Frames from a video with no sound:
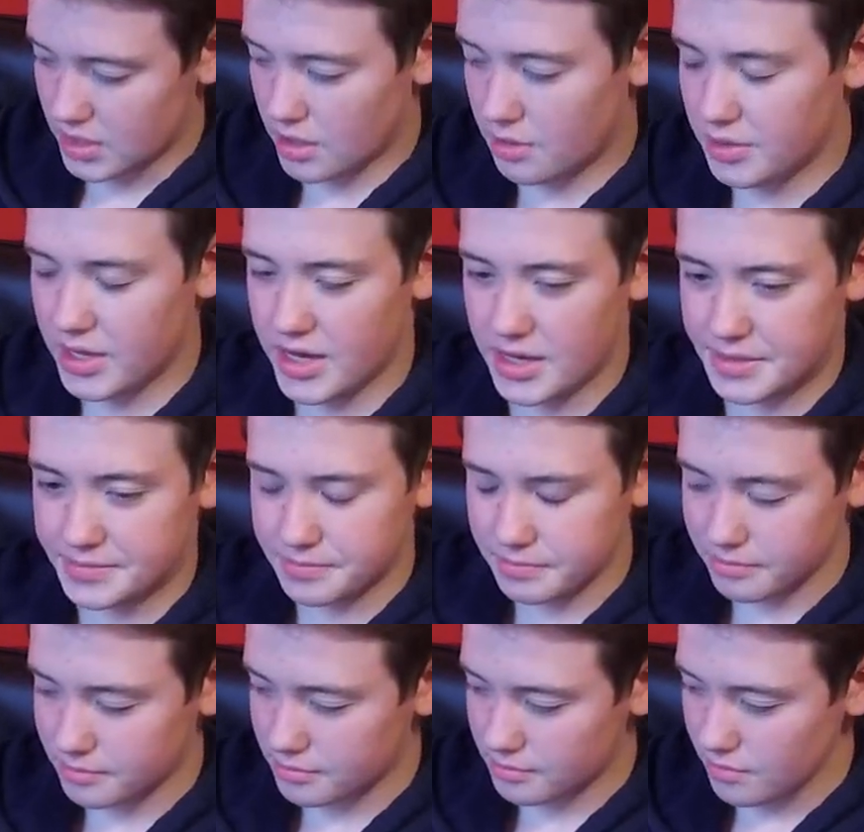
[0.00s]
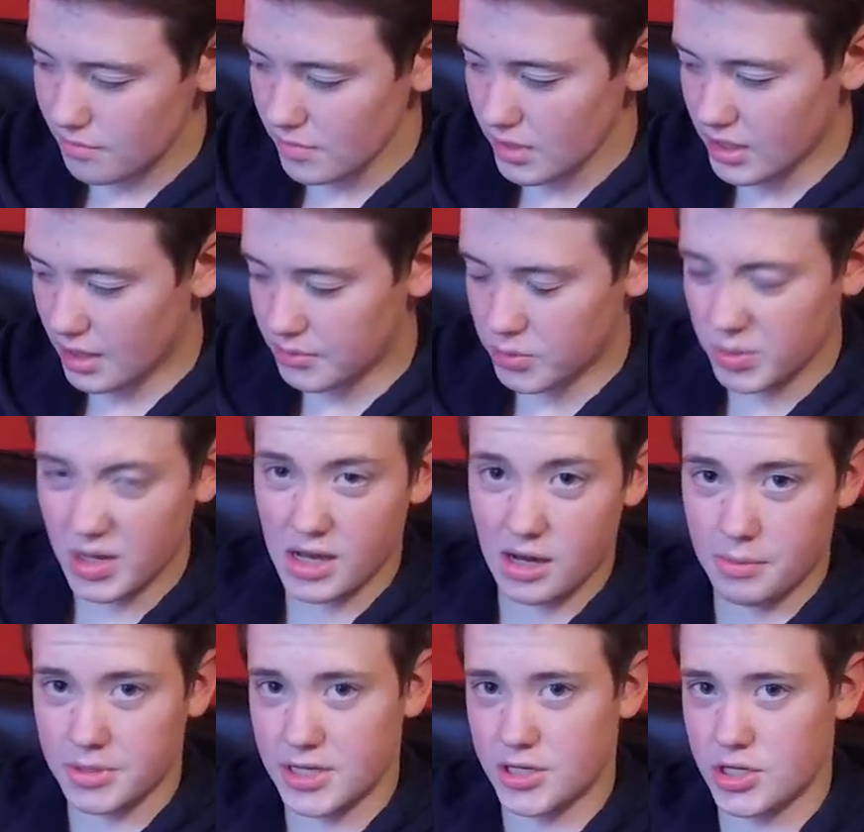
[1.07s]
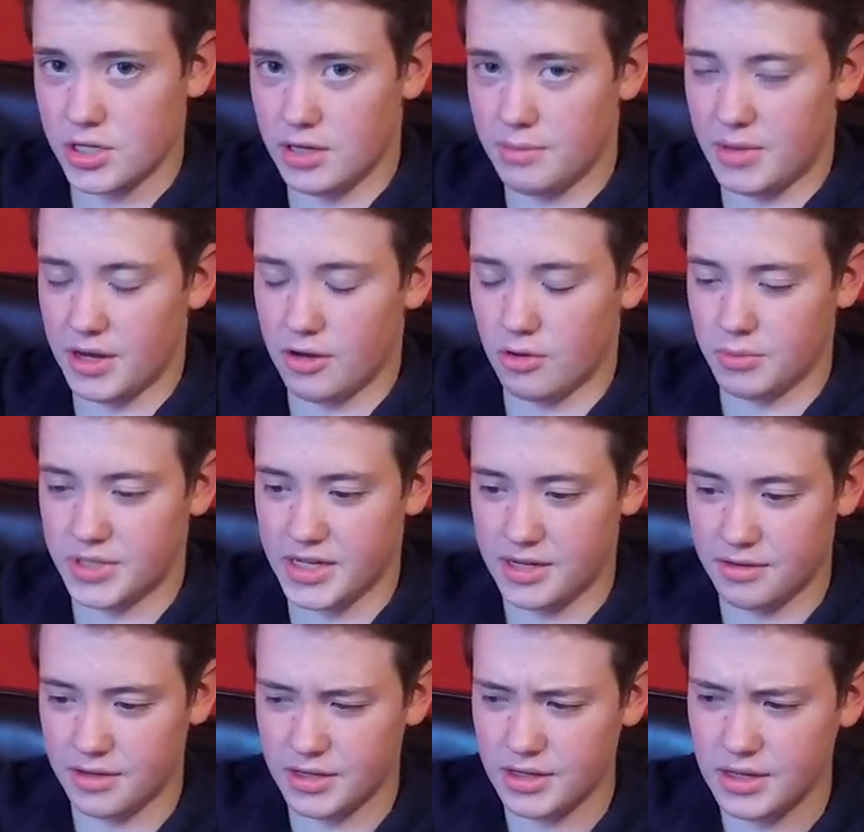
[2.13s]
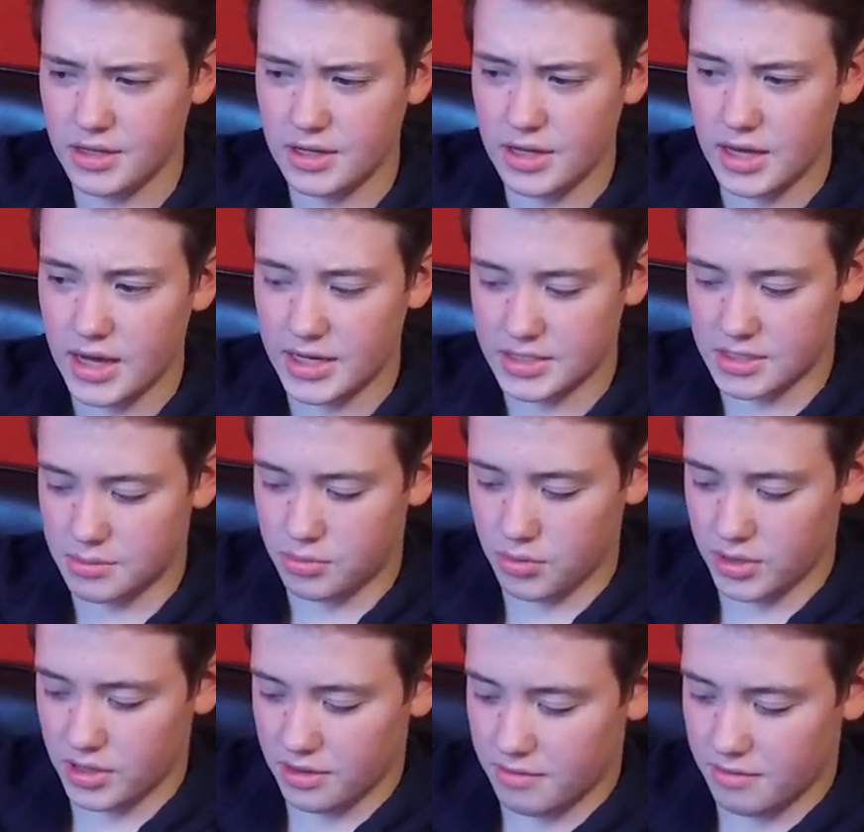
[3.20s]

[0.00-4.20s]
yeah, I'm doing a competition in my hometown at some point in the